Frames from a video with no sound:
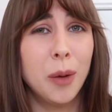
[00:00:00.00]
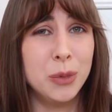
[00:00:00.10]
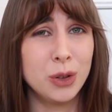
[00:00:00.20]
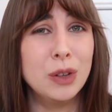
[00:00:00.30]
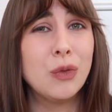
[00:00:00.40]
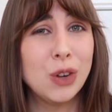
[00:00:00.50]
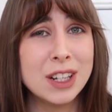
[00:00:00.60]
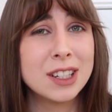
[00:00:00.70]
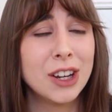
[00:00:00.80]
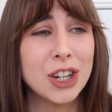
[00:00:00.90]
I'm doing
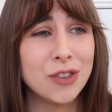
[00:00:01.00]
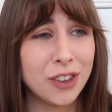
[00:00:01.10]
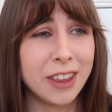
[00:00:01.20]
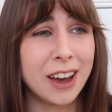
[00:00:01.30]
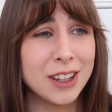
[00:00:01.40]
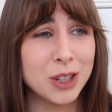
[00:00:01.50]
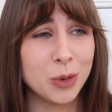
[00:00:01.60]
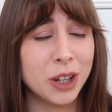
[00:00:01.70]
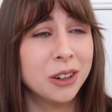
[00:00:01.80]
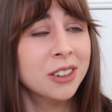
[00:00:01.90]
research for that as
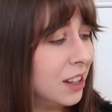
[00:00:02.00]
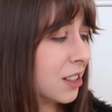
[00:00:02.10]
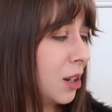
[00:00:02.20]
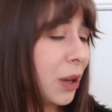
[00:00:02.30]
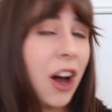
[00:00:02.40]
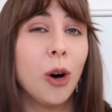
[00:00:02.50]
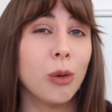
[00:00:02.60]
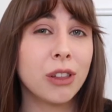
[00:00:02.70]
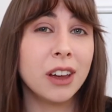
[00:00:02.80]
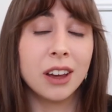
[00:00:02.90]
well. It's going to be a
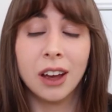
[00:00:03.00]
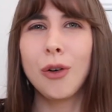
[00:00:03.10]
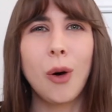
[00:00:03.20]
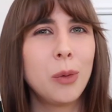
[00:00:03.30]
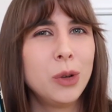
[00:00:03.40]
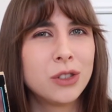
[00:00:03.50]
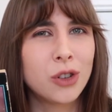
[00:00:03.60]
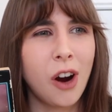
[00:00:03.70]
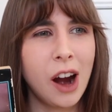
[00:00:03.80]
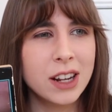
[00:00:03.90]
whole thing. Thought I would
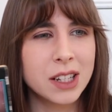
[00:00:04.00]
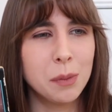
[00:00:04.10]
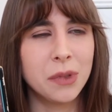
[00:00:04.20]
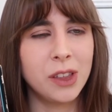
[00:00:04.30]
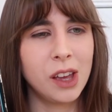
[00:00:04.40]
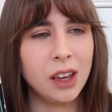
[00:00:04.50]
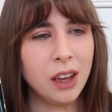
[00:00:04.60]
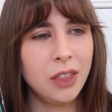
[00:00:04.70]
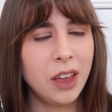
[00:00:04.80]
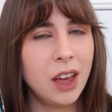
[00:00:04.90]
try
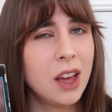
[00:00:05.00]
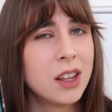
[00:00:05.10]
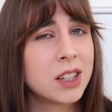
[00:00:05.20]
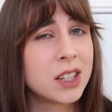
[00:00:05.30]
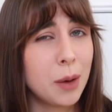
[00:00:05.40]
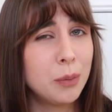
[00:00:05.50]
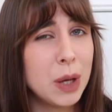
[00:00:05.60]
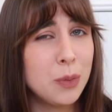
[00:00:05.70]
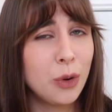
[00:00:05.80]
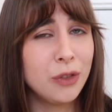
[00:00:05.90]
something that some
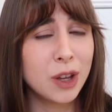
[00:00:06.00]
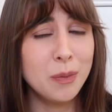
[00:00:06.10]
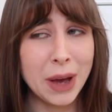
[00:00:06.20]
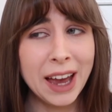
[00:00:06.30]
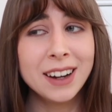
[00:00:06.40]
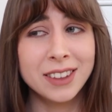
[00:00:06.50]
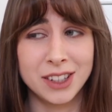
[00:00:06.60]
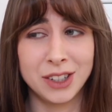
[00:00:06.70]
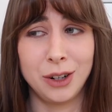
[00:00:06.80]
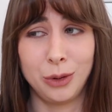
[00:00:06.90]
people have compared
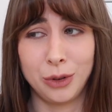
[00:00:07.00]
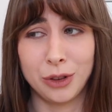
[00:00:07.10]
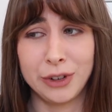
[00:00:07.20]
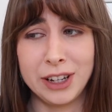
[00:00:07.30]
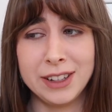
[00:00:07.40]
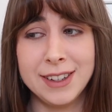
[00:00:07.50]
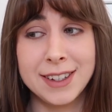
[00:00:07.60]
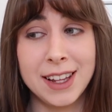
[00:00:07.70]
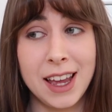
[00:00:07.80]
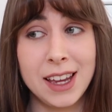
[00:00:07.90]
this to Lord of the Rings and
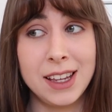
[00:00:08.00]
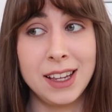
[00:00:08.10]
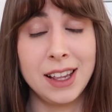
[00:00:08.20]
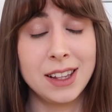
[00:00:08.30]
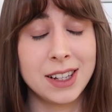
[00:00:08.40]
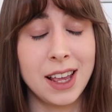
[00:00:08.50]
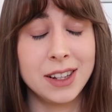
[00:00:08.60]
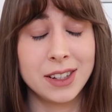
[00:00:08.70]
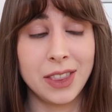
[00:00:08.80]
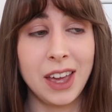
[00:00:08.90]

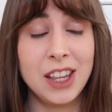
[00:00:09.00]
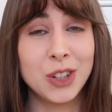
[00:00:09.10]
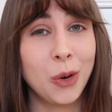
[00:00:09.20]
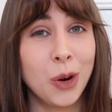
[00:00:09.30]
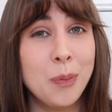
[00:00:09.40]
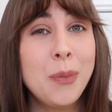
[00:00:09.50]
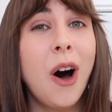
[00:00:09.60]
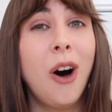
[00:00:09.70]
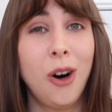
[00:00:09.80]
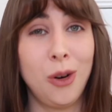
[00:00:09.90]
says that it's on a
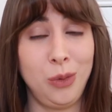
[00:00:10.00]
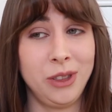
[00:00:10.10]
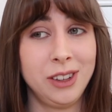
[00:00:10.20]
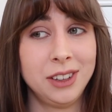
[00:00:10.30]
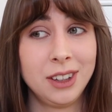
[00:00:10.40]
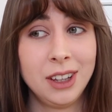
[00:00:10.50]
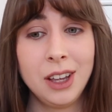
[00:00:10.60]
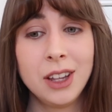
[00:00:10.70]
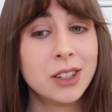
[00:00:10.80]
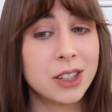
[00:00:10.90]
par with it.
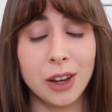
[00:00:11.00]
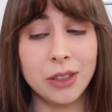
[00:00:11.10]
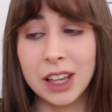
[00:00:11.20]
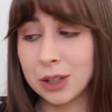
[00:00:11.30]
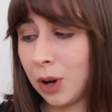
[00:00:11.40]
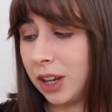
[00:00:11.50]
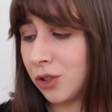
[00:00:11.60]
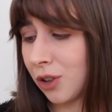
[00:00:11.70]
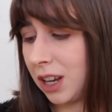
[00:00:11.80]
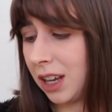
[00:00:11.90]
So that's quite
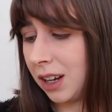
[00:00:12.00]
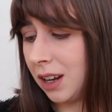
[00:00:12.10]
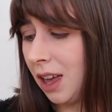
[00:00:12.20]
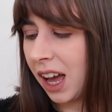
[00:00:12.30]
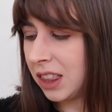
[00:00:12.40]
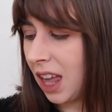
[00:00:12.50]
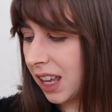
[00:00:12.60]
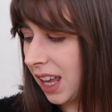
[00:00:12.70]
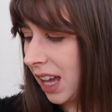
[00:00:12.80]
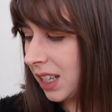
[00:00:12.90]
intriguing. I
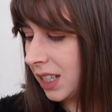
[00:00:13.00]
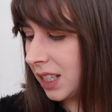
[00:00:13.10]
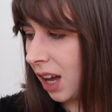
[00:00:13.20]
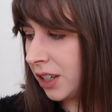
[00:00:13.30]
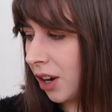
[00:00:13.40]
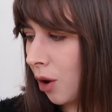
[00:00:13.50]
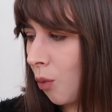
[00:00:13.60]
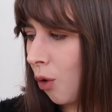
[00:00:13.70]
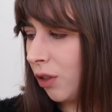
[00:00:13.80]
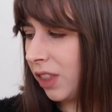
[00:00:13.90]
guess, I don't know
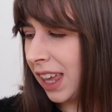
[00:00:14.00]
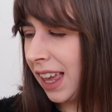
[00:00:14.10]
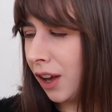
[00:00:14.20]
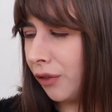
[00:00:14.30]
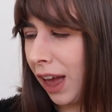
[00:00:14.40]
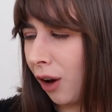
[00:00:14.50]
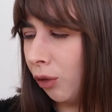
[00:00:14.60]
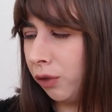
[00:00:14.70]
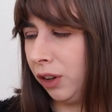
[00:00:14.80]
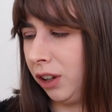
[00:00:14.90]
what the King of
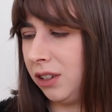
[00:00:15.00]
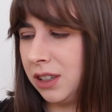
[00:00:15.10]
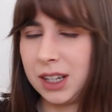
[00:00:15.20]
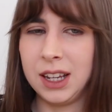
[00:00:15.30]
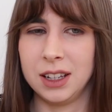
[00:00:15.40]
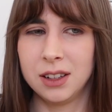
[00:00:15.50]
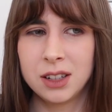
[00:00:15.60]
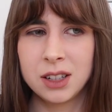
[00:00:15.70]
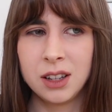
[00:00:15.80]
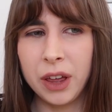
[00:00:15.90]
Elfland
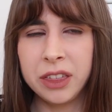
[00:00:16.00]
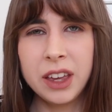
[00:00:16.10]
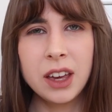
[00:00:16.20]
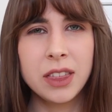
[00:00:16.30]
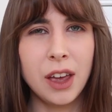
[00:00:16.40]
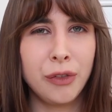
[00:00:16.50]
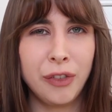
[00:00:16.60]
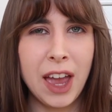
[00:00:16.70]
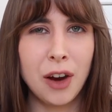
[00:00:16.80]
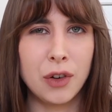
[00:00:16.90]
is, but I think they're
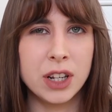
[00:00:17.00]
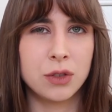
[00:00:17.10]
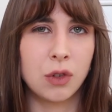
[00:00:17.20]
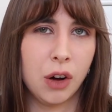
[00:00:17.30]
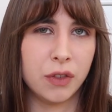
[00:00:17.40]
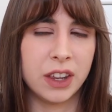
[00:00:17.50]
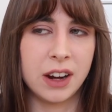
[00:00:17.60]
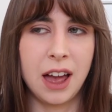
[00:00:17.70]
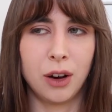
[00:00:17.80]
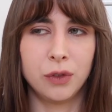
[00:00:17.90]
fairies rather
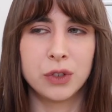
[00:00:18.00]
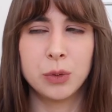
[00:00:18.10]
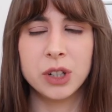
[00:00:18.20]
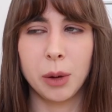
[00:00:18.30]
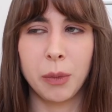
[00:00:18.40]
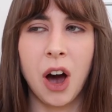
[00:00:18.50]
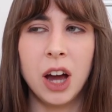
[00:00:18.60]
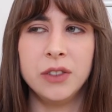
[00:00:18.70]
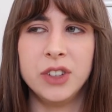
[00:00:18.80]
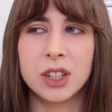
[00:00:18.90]
than elves, which I'm
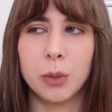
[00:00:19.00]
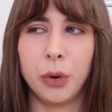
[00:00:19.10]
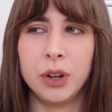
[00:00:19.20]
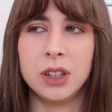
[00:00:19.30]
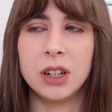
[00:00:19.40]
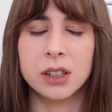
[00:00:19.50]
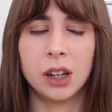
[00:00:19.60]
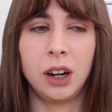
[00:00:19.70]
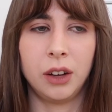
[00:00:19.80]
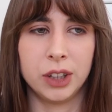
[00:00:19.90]
kind of disappointed because I
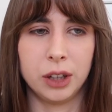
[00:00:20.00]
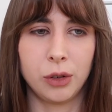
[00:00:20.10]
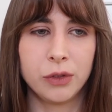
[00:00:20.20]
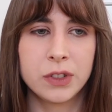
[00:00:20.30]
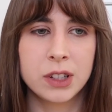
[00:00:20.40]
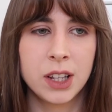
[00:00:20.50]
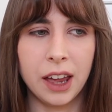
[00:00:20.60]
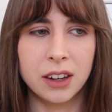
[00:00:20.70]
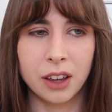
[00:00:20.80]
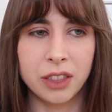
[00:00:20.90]
love elves.
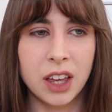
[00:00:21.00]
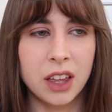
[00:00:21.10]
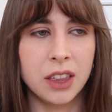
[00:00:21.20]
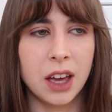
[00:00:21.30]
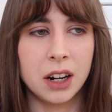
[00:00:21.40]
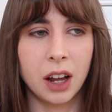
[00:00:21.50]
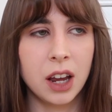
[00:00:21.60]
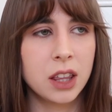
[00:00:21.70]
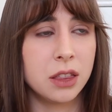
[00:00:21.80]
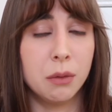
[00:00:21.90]
And I think they're
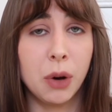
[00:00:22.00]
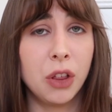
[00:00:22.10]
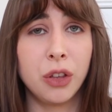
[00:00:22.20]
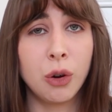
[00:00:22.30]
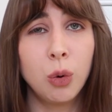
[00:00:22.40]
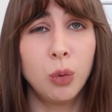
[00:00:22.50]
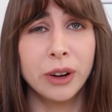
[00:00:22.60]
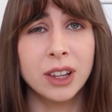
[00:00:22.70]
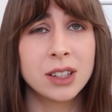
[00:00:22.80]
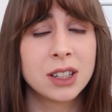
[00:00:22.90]
like the
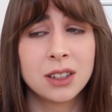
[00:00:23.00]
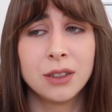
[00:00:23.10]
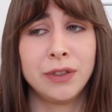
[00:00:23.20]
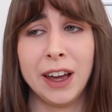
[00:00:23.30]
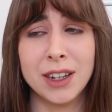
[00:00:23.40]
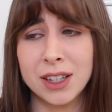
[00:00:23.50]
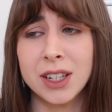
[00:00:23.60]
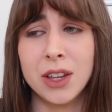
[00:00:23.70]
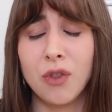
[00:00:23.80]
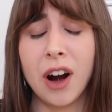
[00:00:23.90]
coolest
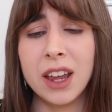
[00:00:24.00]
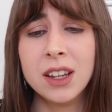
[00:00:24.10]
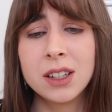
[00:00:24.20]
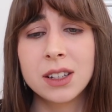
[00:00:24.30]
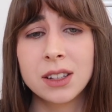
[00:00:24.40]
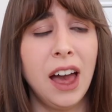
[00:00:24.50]
fantasy race